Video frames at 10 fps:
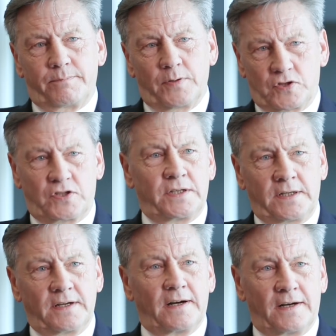
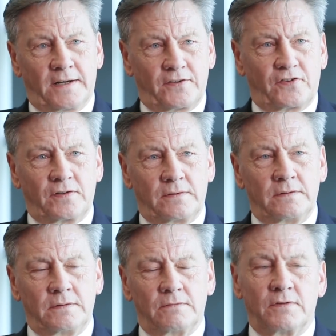pushing hard
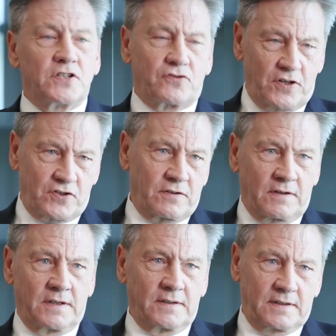to
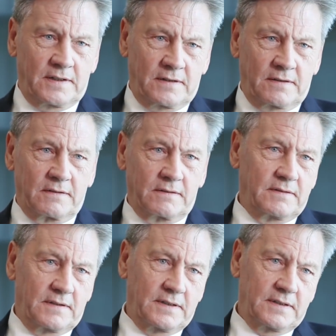restructure
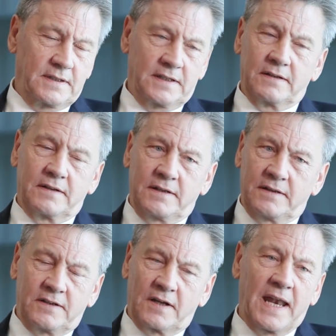
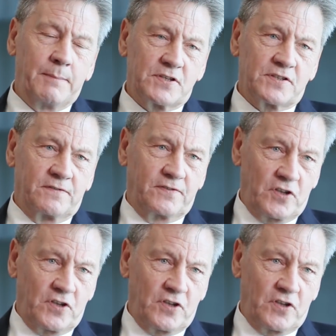the dynamics of